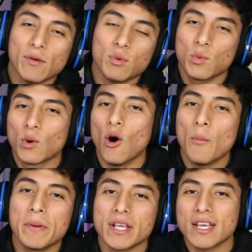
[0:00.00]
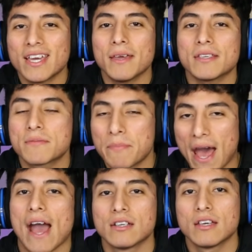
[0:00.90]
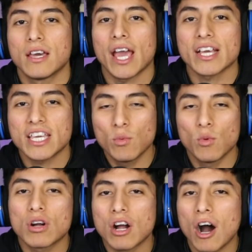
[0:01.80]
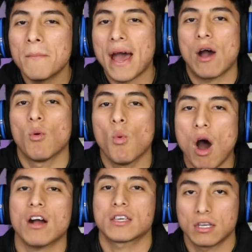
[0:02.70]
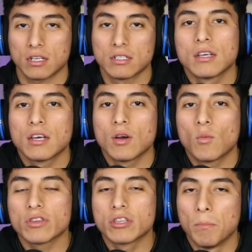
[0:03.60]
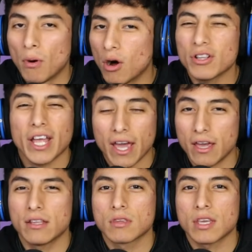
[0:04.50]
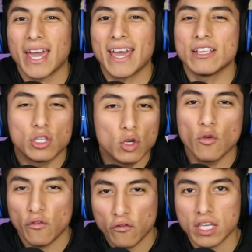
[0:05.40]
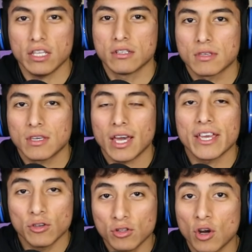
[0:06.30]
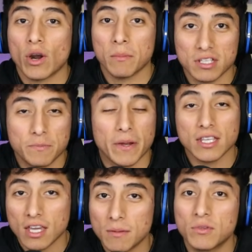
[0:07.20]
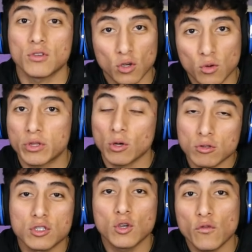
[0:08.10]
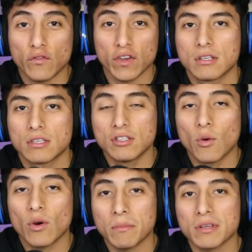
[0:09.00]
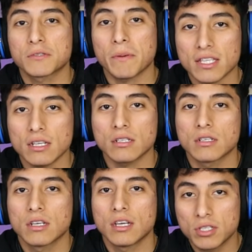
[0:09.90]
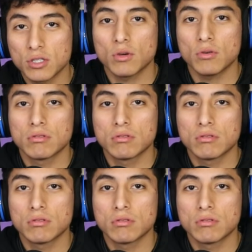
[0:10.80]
will open his pack and he will come out walking with a bald head and 2 feet. And you know what I'm expecting him to do with those 2 feet? You know what I'm expecting him to do?